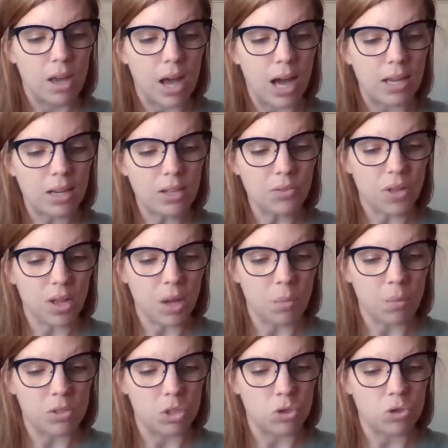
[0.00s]
I didn't think it
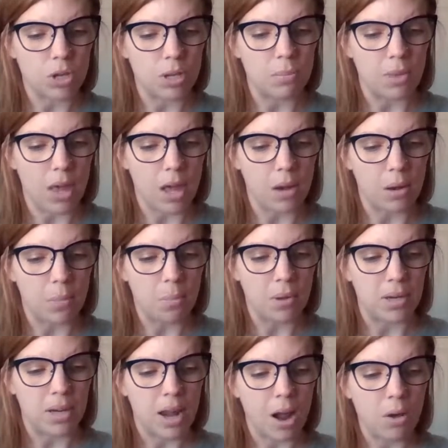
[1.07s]
was a dream then,
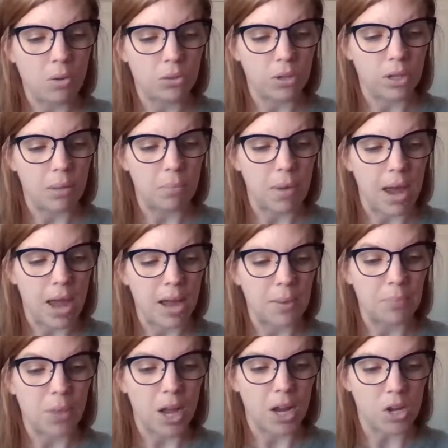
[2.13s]
but now, looking
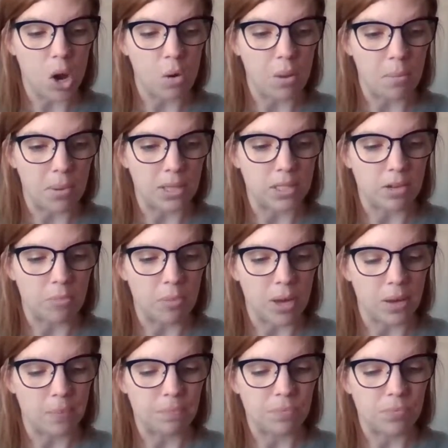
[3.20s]
back, I know it must have
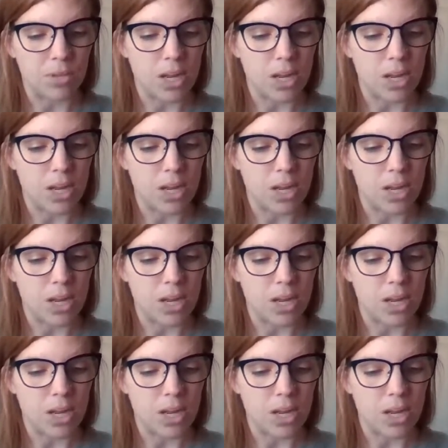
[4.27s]
been.